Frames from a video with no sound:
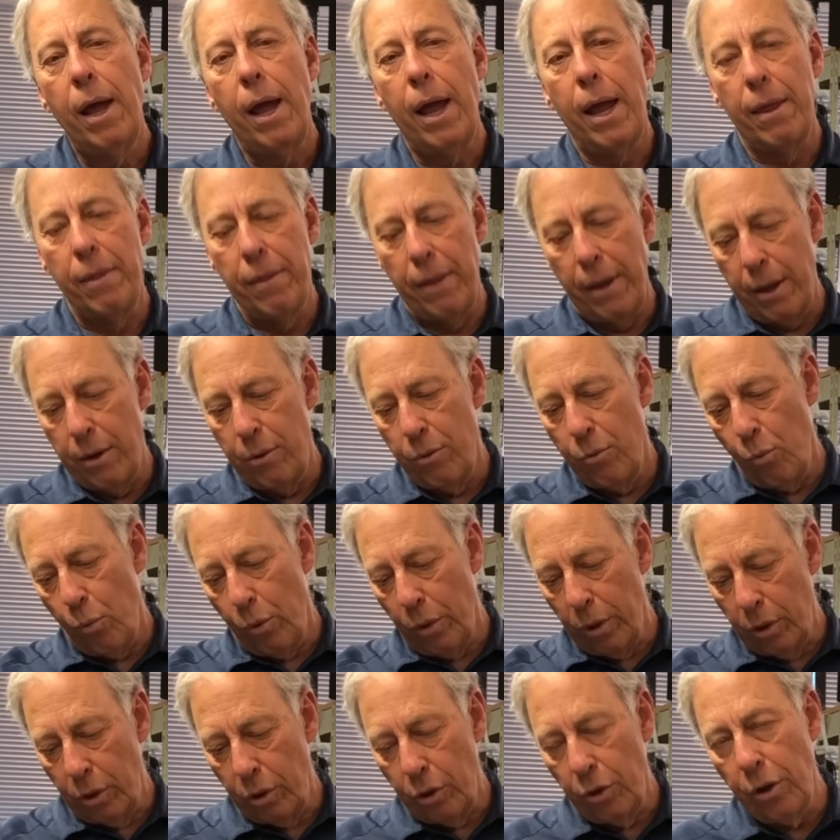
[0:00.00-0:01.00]
and then
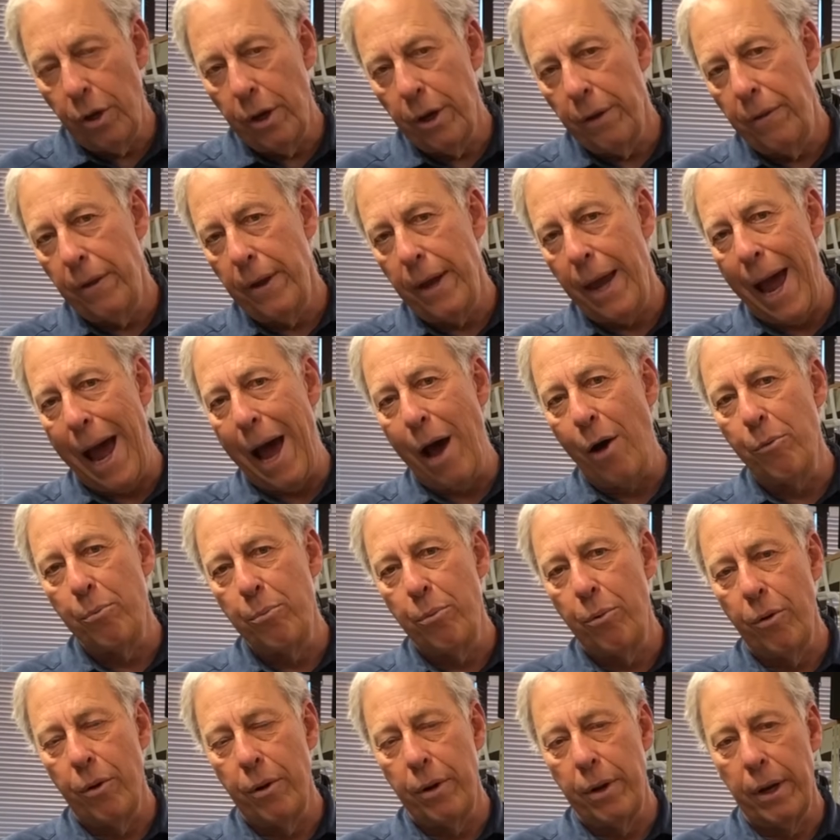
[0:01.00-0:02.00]
we'll look at the
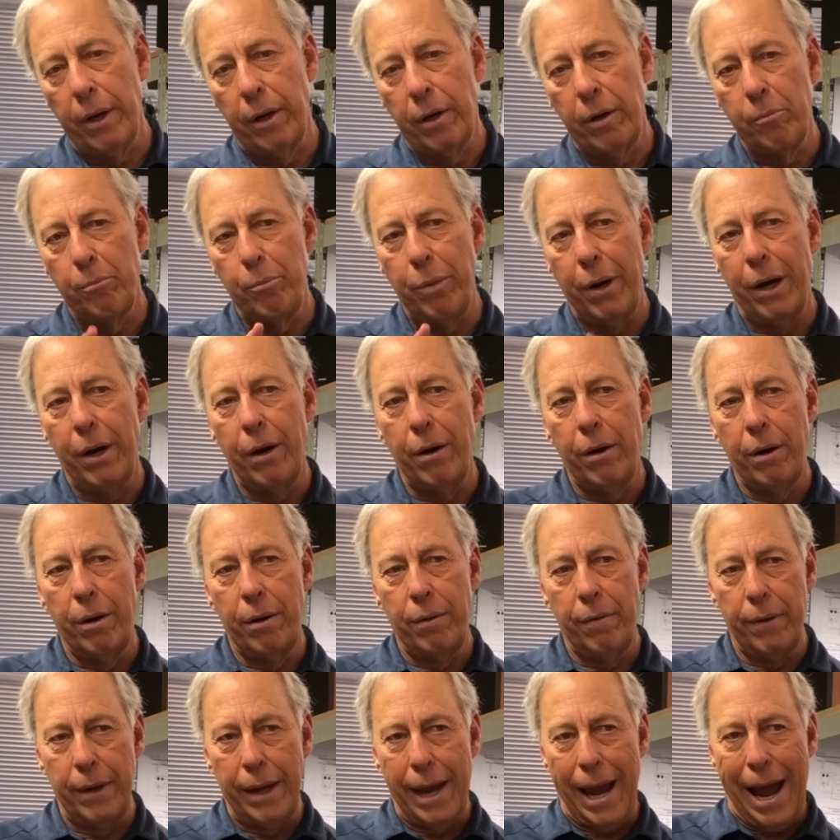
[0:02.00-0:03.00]
output and compare
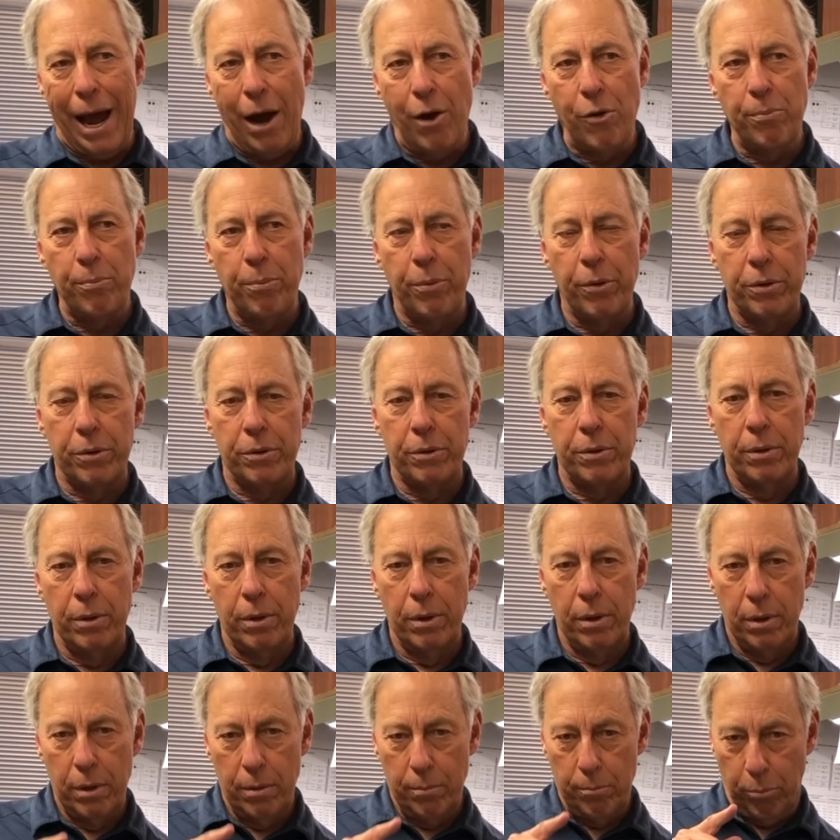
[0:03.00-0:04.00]
the output
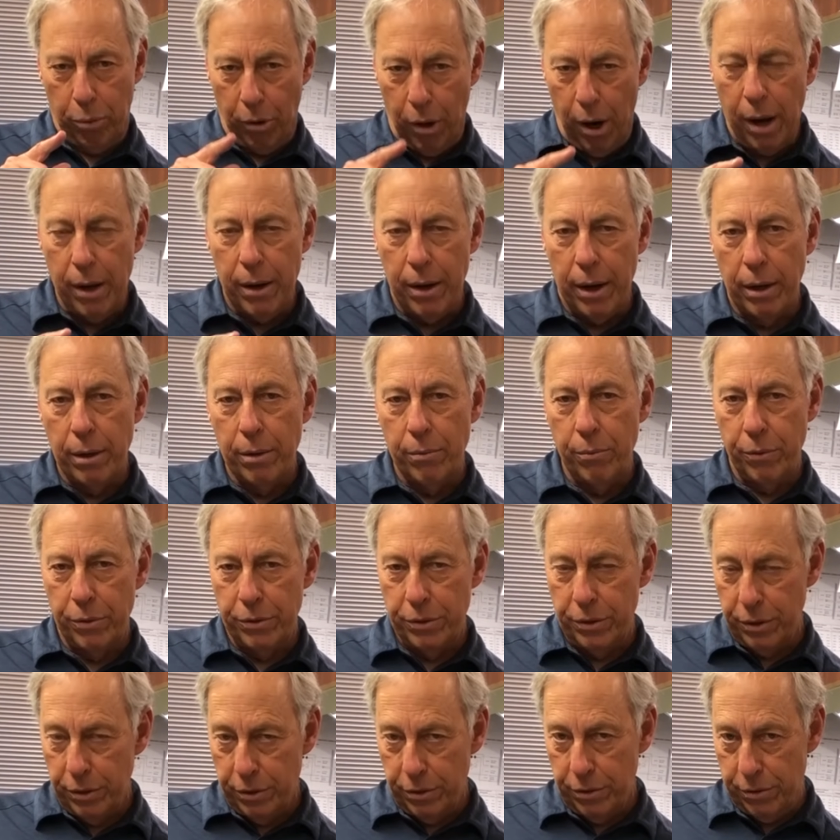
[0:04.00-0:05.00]
product,
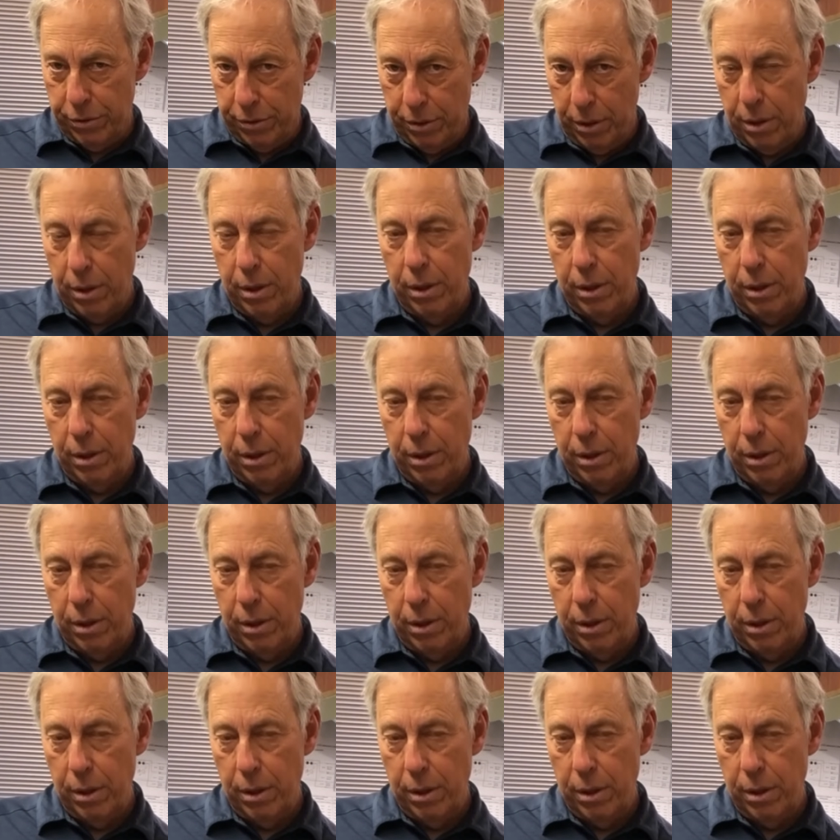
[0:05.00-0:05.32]
which is